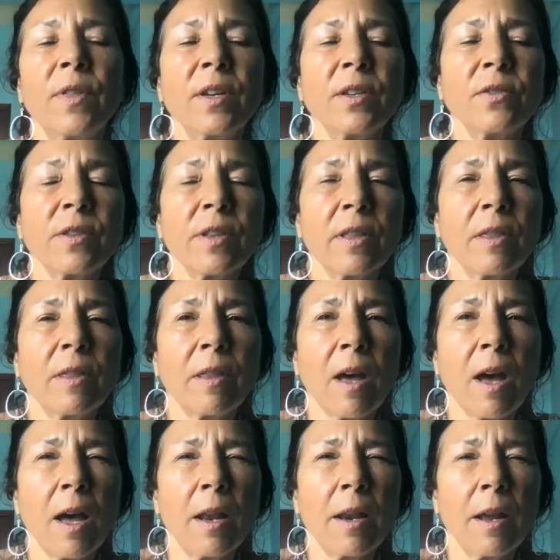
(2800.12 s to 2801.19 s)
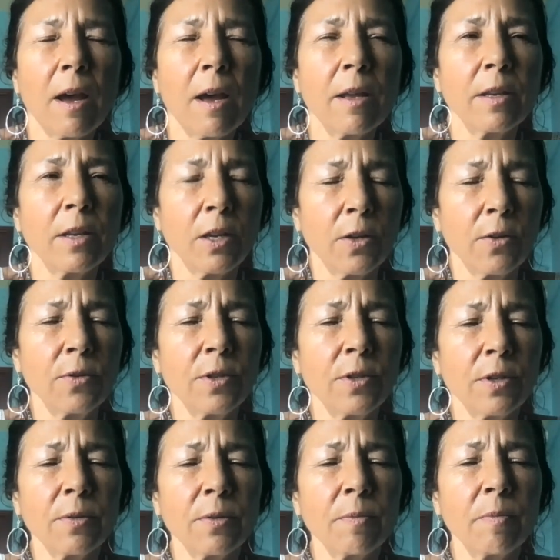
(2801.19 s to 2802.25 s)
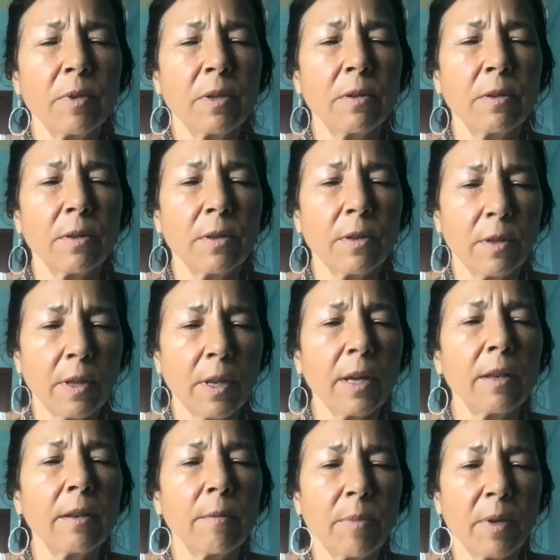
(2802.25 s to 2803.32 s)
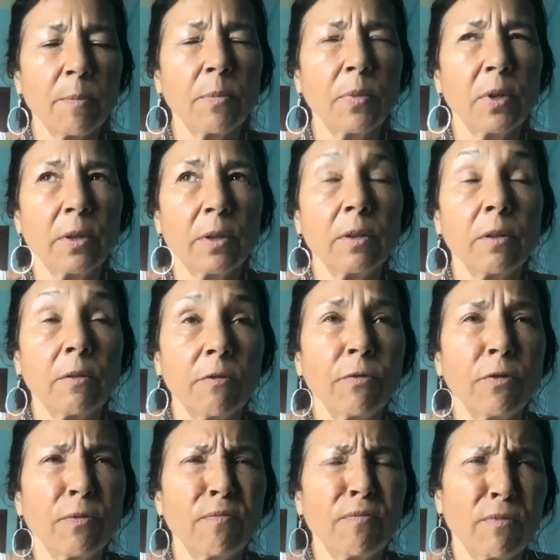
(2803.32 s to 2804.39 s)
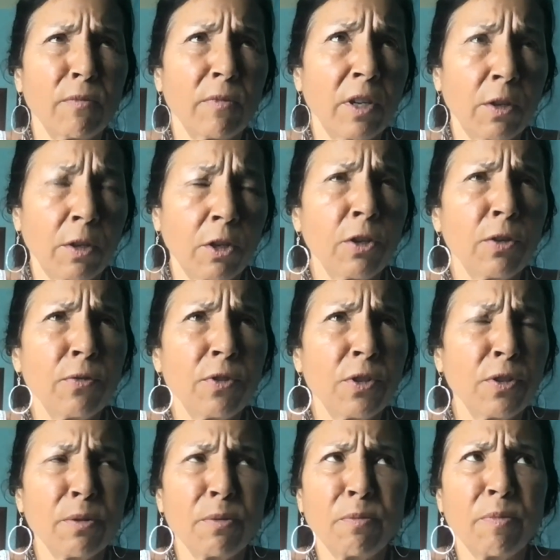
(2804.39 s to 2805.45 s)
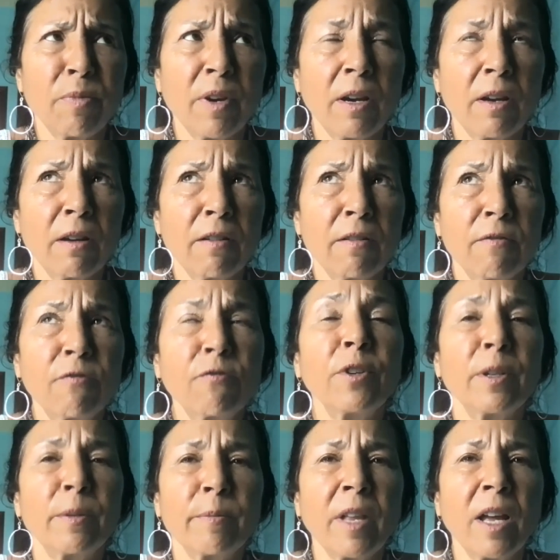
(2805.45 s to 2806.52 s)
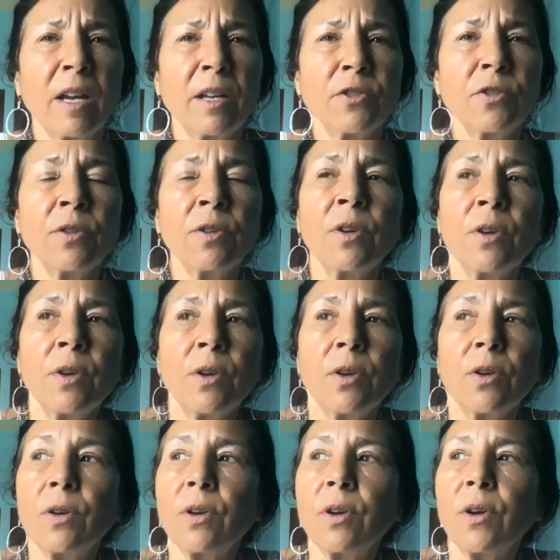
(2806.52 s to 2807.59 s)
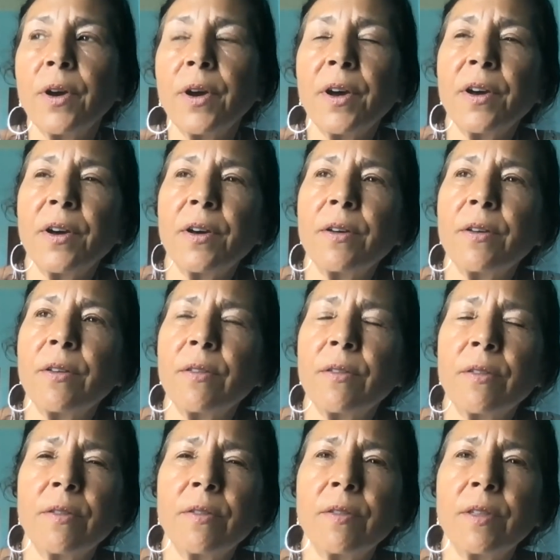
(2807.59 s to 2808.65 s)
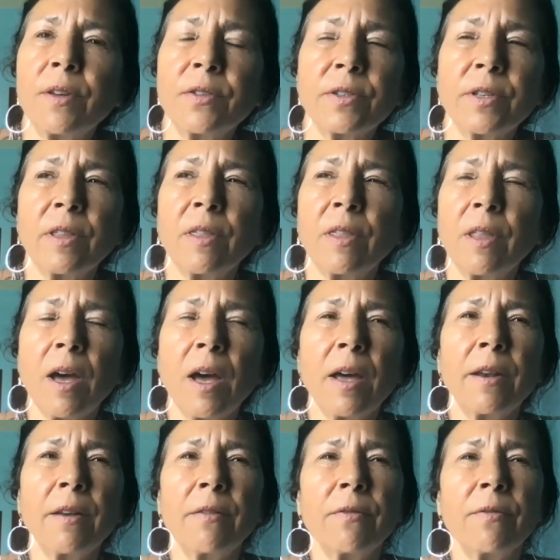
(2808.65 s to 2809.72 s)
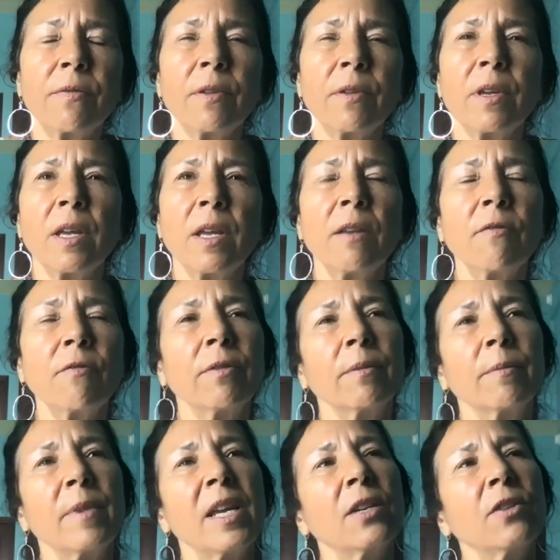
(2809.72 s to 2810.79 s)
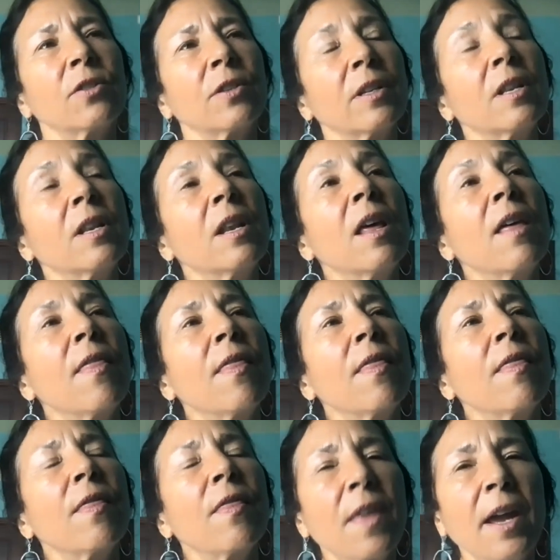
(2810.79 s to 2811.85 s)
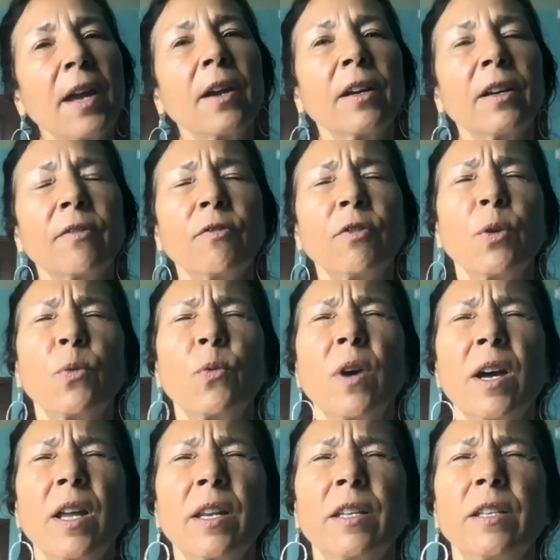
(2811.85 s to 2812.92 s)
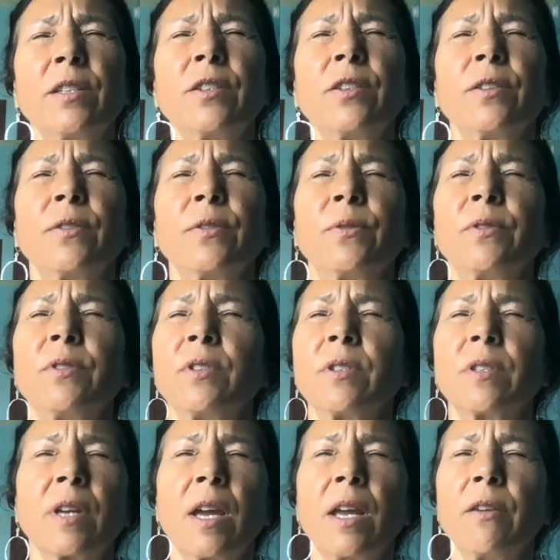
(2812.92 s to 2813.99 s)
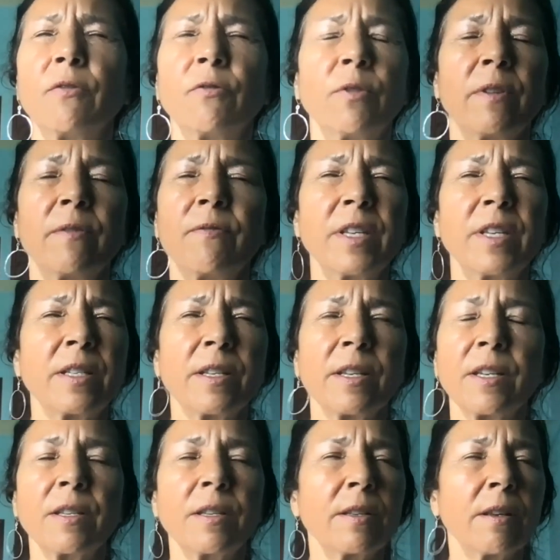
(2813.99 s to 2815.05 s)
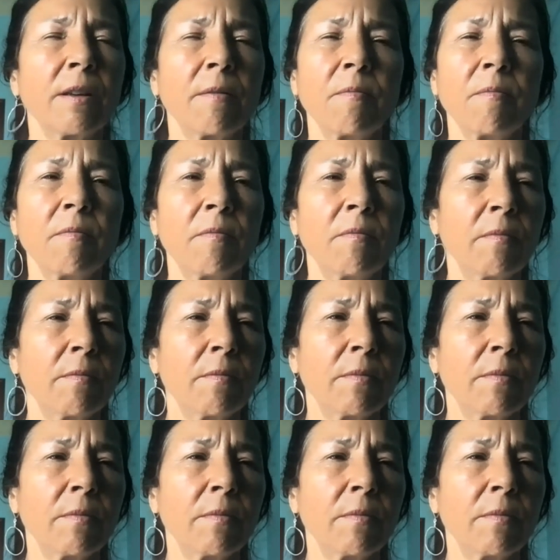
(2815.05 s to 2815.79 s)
there's a lot on YouTube that people YouTube Freedom Lodge. Uh, there's a lot of information there if you wanted to just kind of revisit some